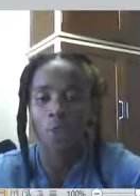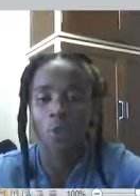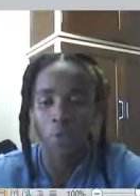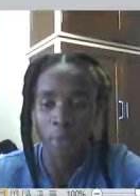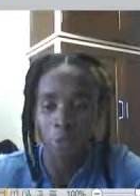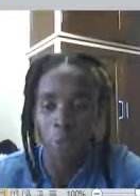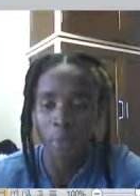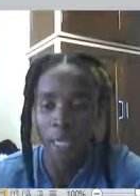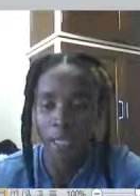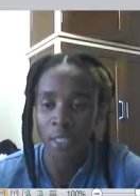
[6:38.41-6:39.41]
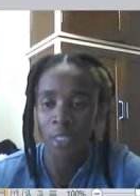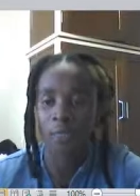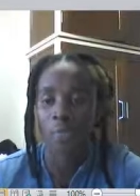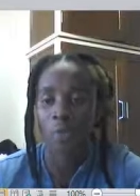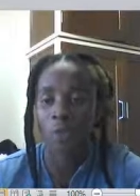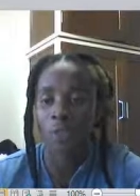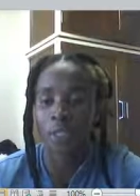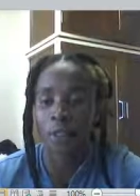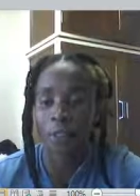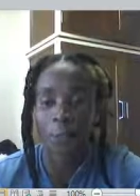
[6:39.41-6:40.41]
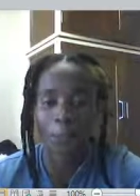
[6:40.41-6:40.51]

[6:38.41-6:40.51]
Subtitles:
It will be dominated by Xhosa.